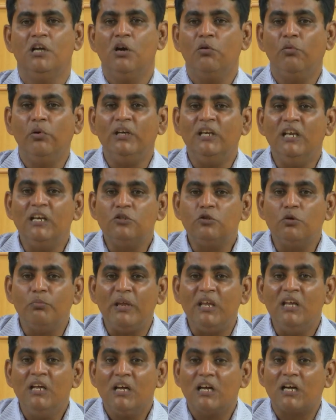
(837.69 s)
we need to
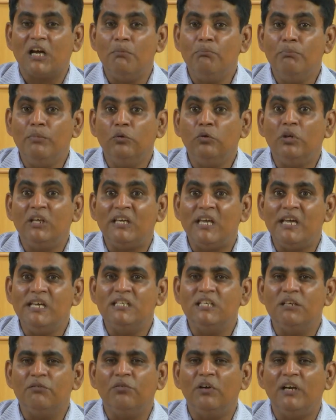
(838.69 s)
be
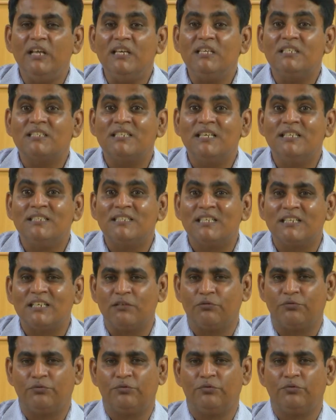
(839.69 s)
communicatively
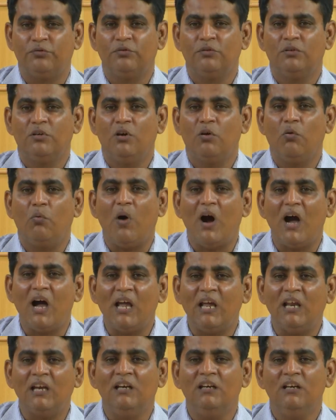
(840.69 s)
sensitive
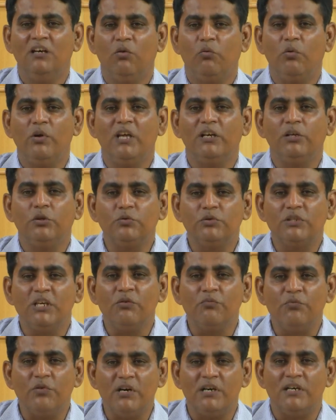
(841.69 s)
while we are
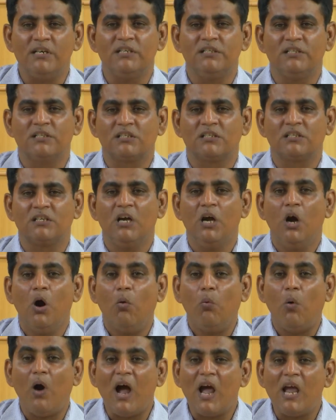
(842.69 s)
using words,
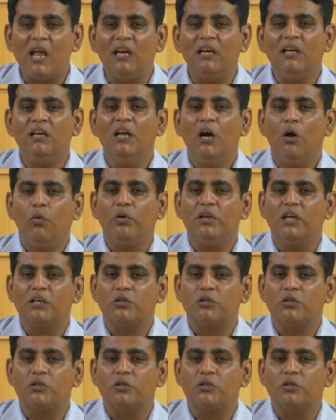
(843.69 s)
while we are